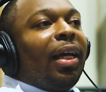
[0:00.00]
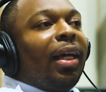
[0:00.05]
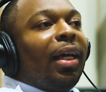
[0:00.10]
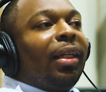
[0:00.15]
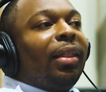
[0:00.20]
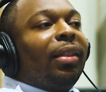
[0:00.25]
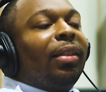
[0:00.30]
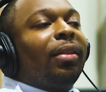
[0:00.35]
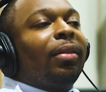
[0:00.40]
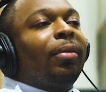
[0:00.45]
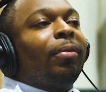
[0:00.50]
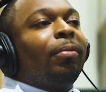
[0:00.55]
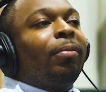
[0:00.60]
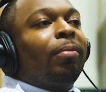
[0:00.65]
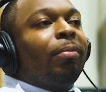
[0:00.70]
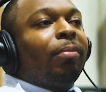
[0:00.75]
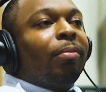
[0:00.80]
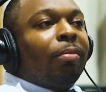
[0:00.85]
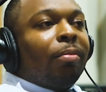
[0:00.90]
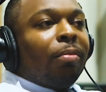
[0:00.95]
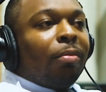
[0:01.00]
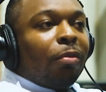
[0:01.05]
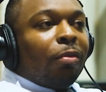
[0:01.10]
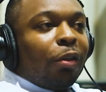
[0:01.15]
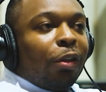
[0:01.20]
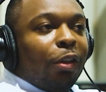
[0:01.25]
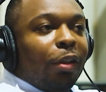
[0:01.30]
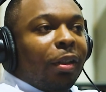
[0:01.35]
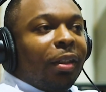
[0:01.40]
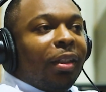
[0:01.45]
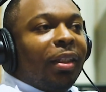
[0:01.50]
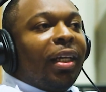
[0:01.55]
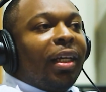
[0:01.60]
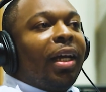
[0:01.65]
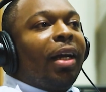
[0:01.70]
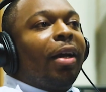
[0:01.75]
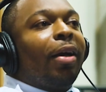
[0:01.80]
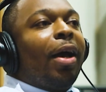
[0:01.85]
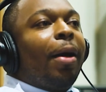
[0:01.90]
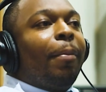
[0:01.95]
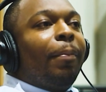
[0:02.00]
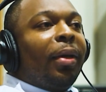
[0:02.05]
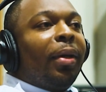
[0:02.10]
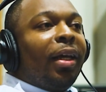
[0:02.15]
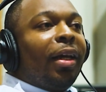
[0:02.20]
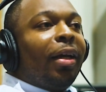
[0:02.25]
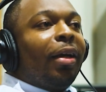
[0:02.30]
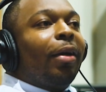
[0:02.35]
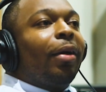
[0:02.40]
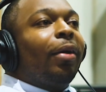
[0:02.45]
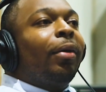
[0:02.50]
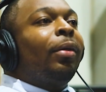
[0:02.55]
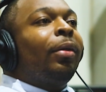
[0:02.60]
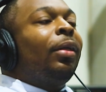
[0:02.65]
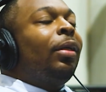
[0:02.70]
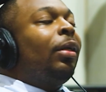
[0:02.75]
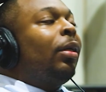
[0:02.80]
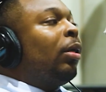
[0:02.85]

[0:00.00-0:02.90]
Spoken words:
that you're there, I'm here.